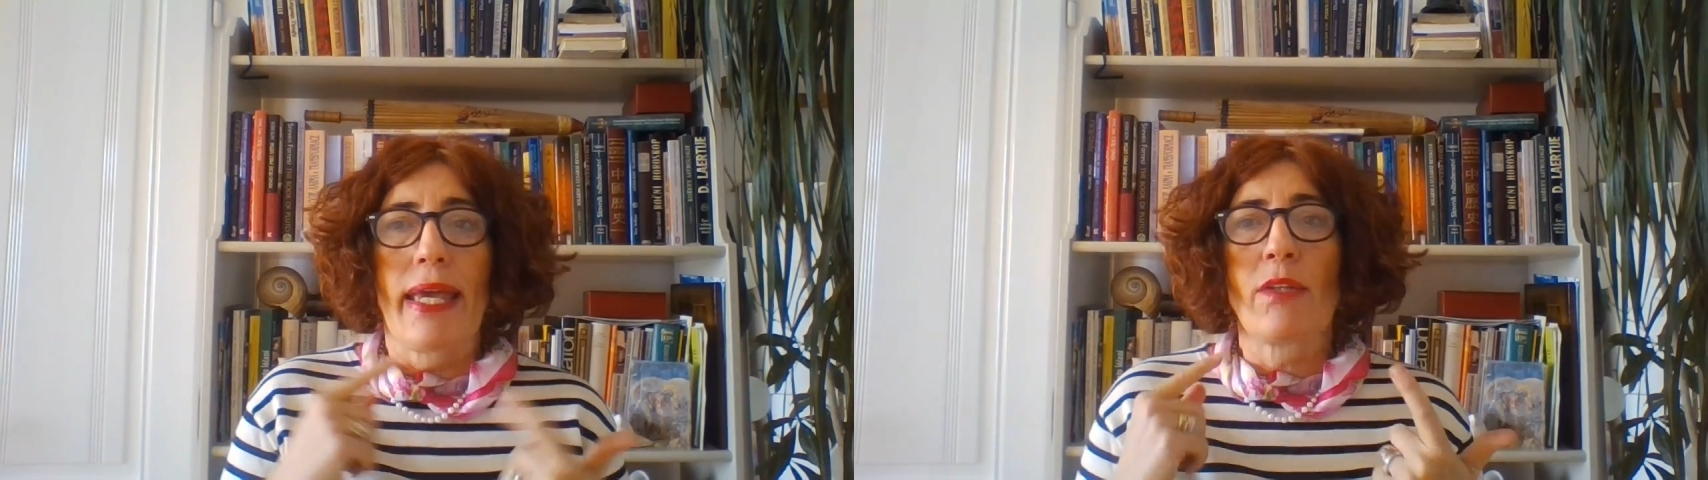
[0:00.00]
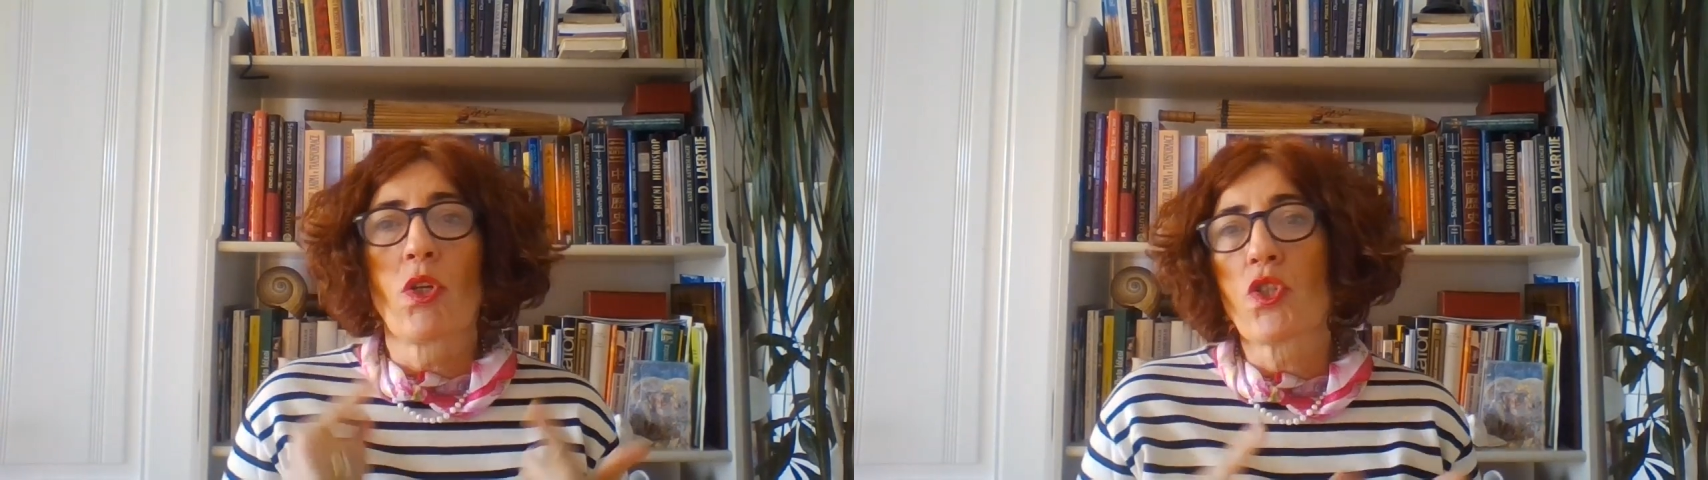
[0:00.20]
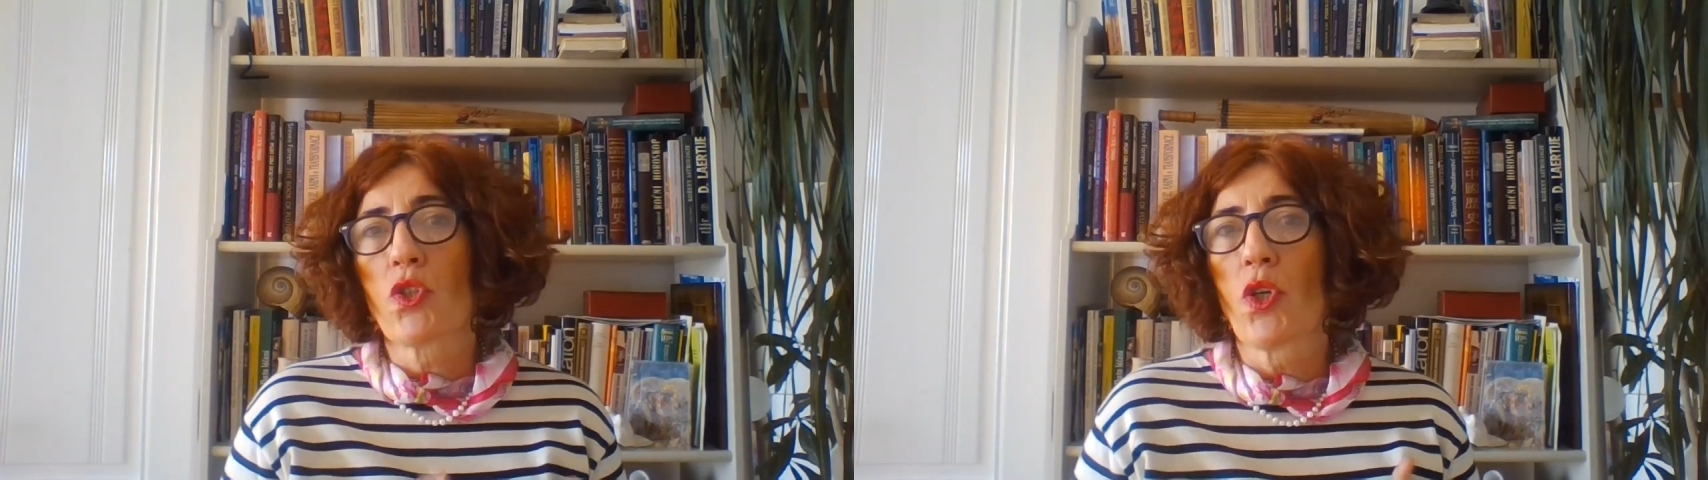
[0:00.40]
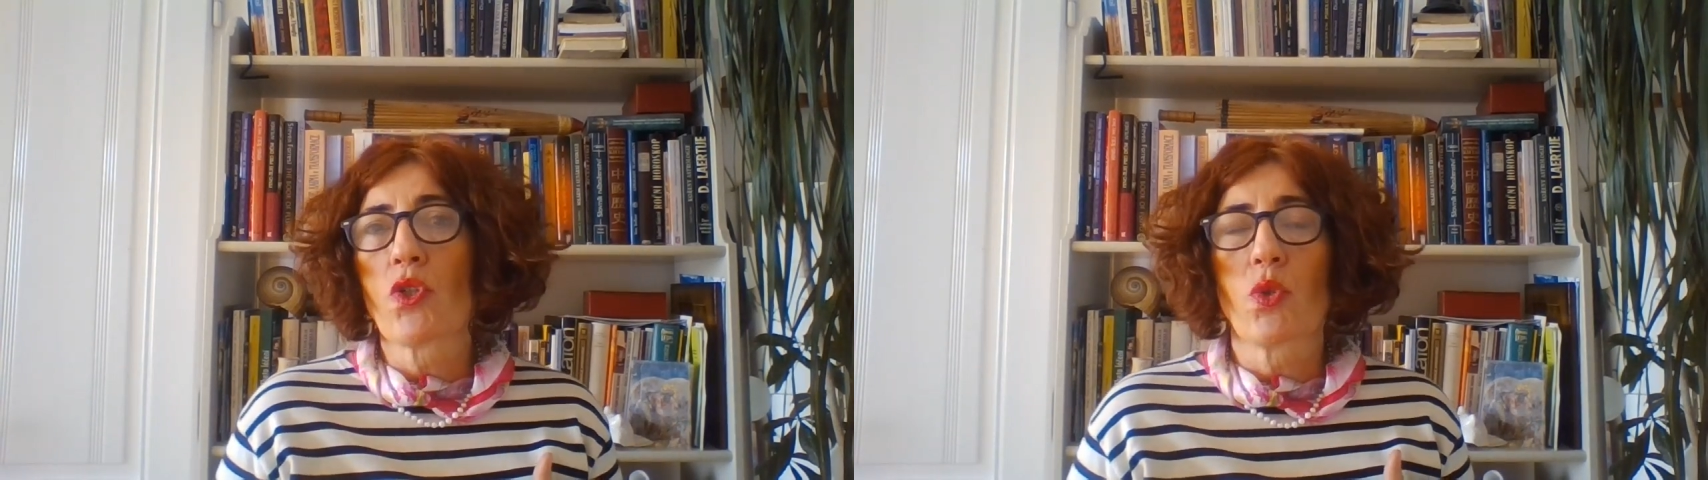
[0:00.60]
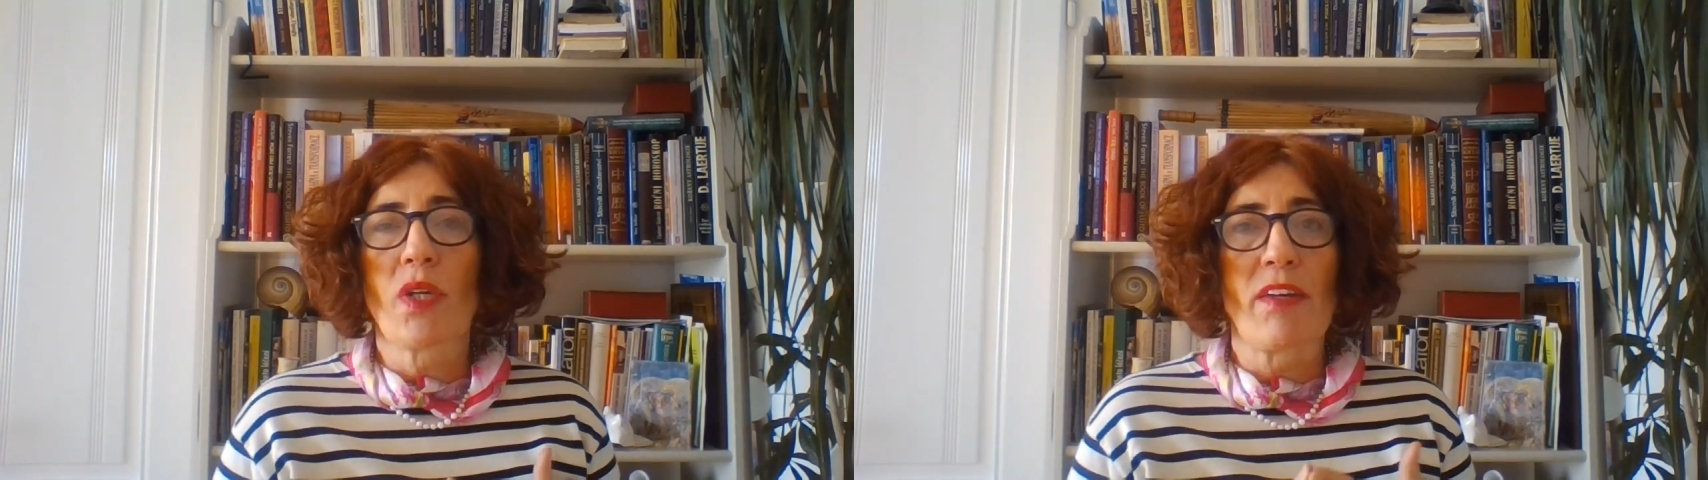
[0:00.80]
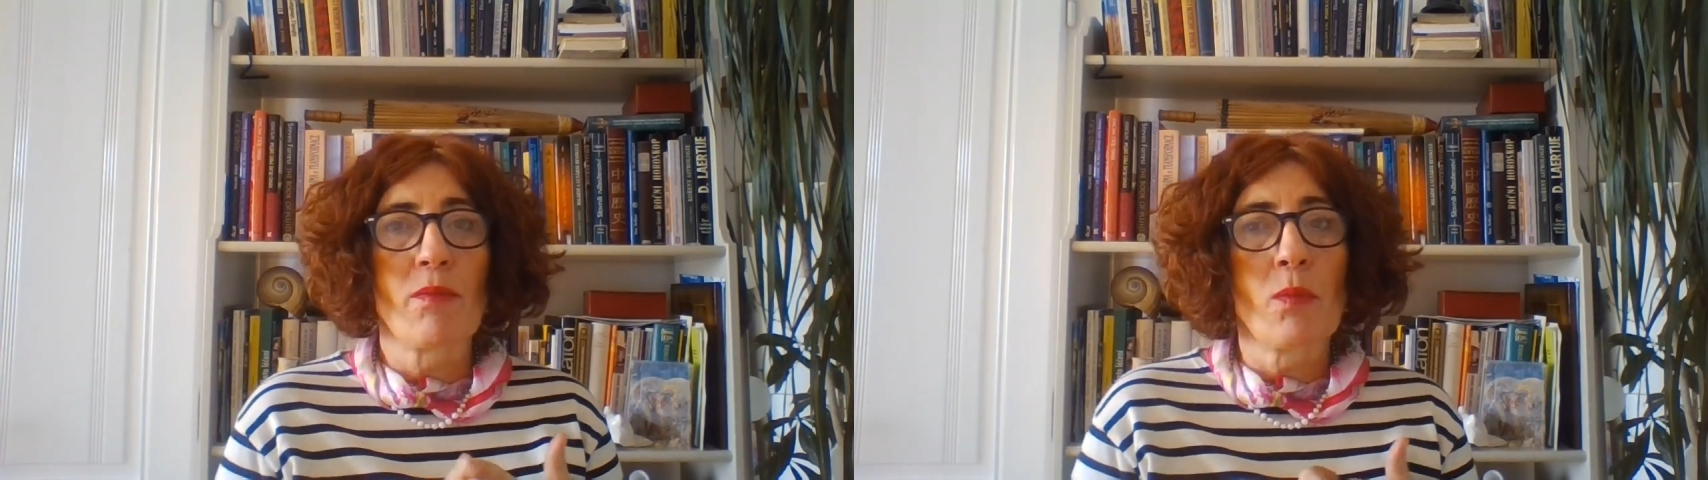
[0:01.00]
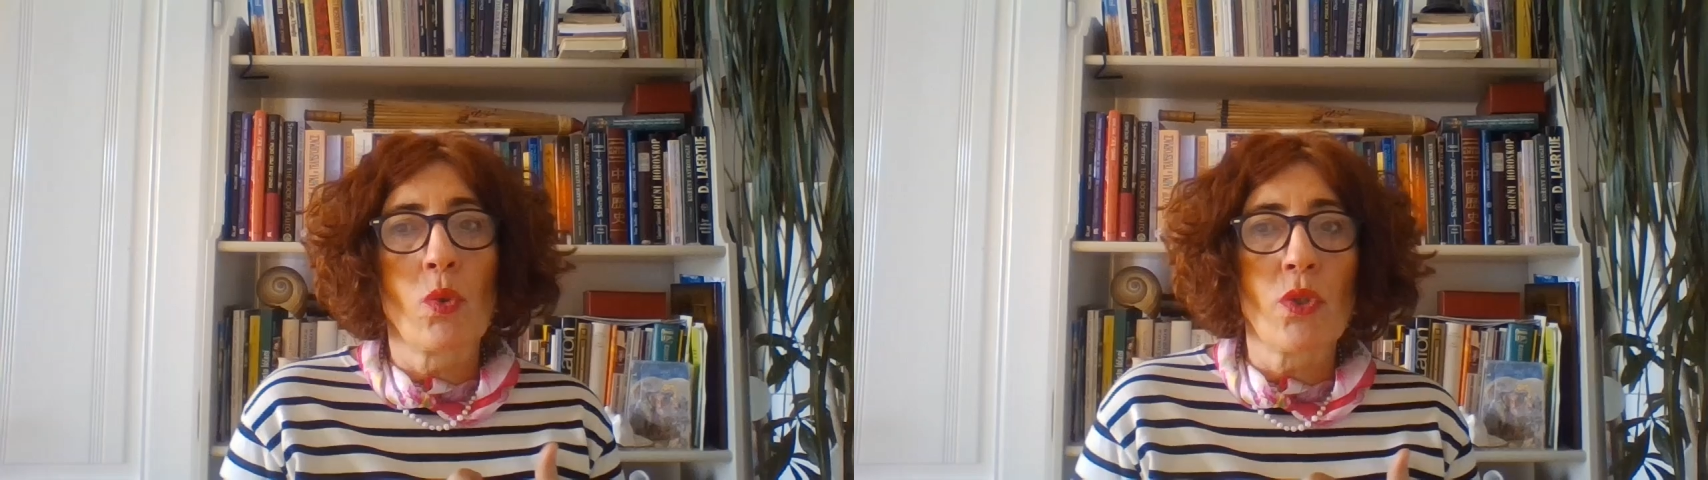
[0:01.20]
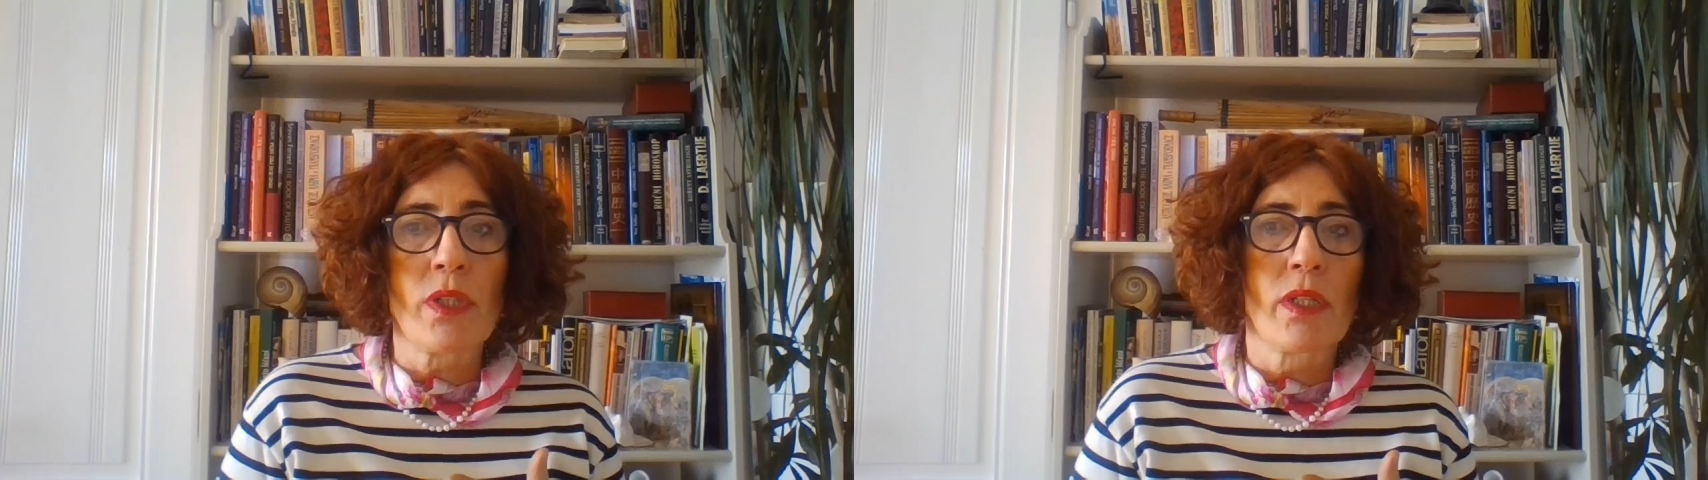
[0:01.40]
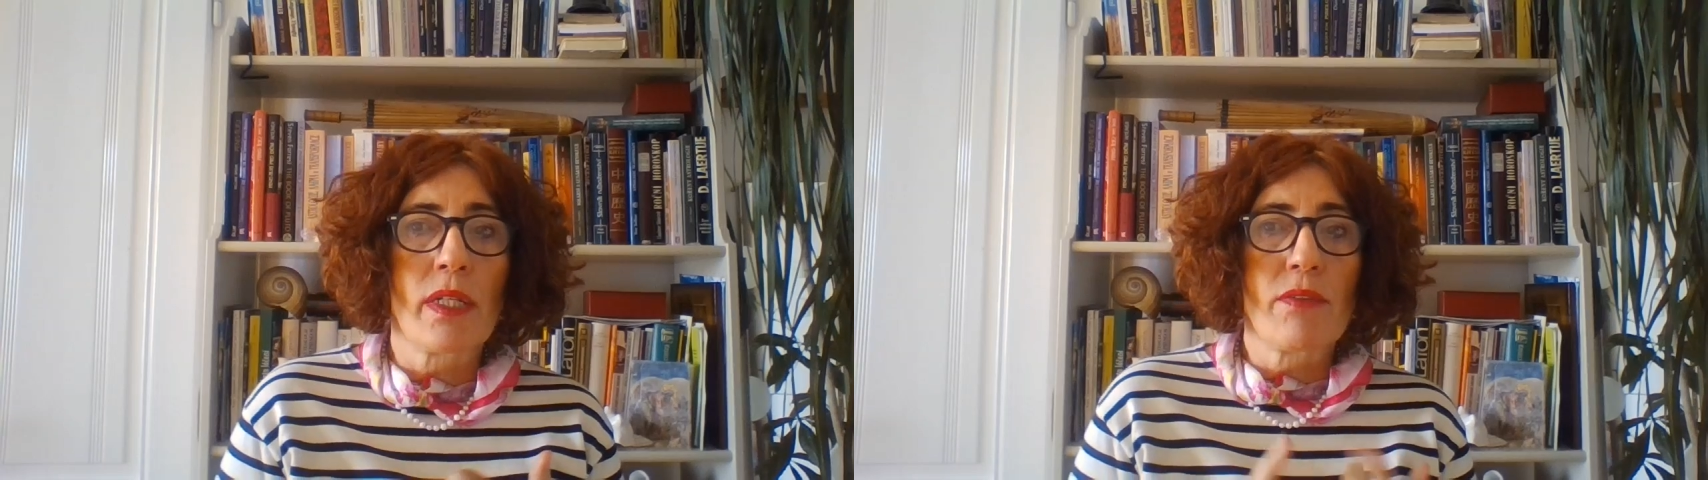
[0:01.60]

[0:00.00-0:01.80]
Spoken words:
and also those who have Moon,